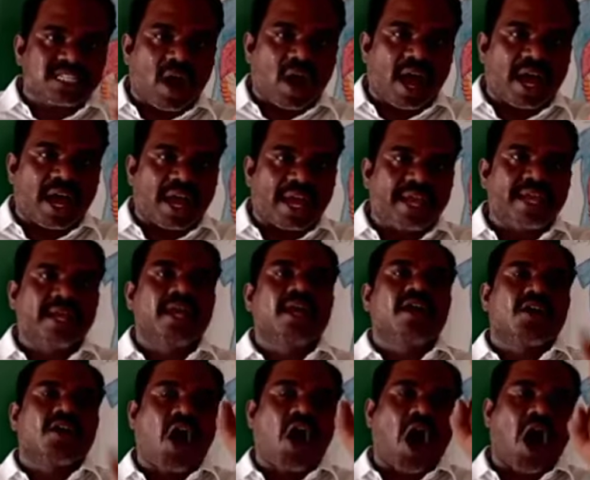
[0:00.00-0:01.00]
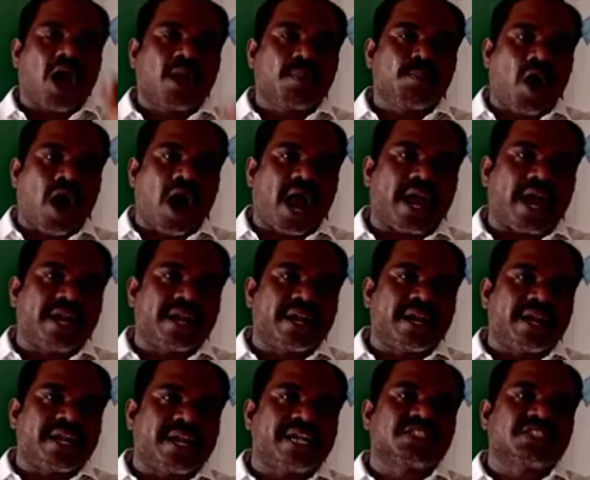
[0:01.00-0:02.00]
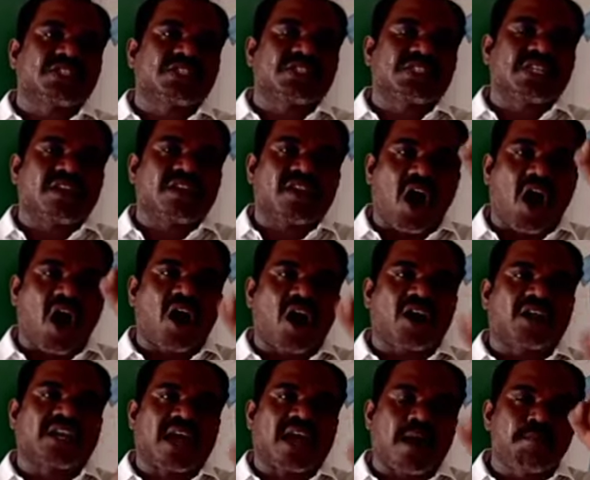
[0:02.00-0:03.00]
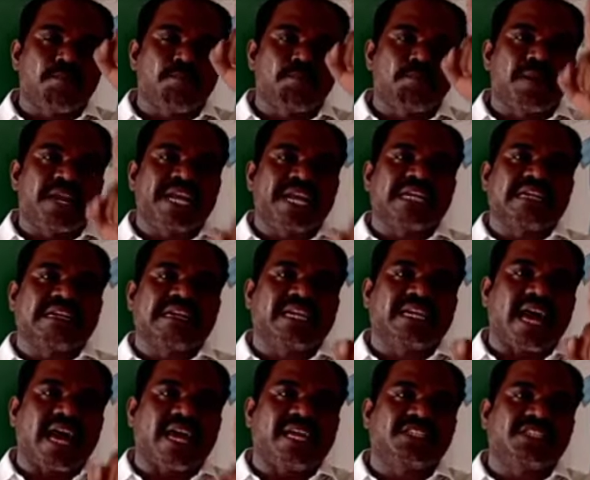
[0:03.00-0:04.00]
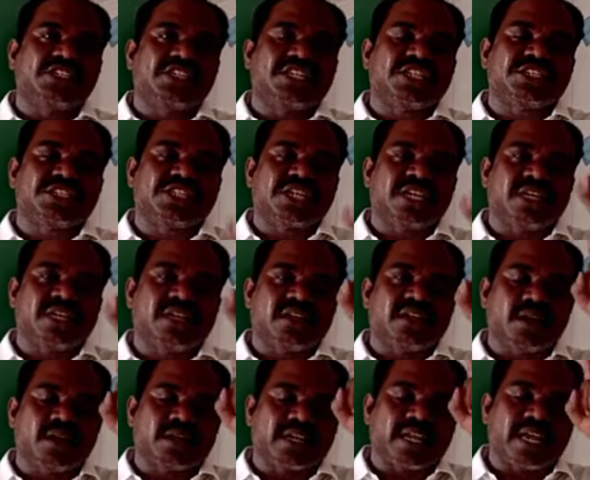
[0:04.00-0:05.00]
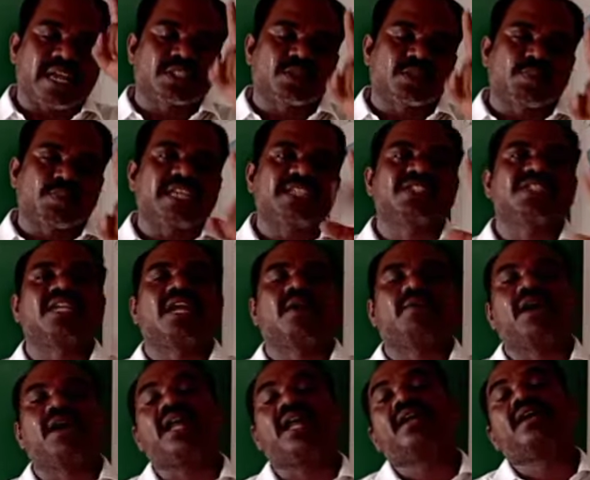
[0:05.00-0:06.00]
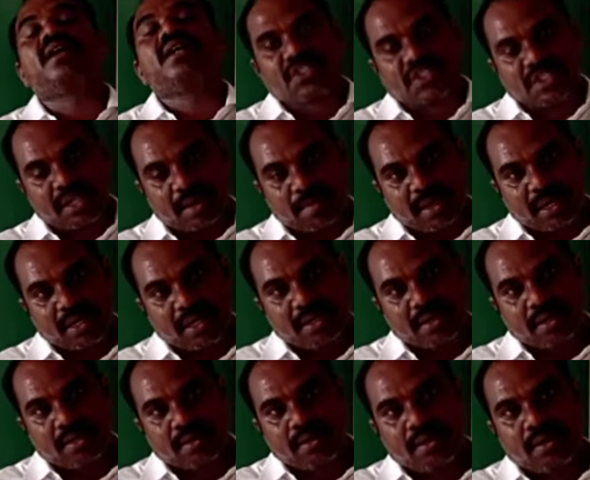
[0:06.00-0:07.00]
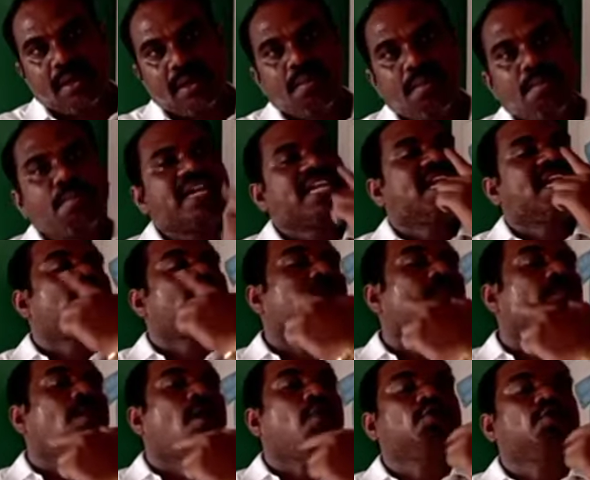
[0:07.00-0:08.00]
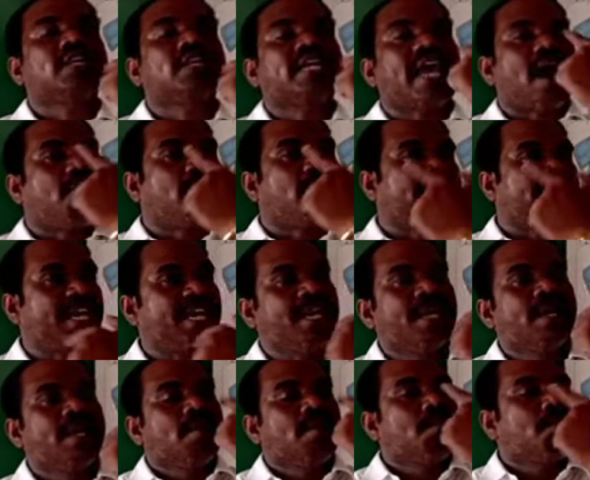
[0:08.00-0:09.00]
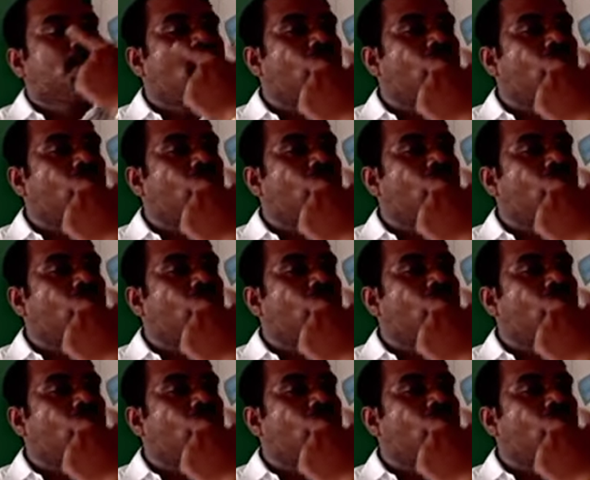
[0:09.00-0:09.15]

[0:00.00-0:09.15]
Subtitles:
why carbohydrates not completely digestion takes place in our stomach. But in our mouth cavity,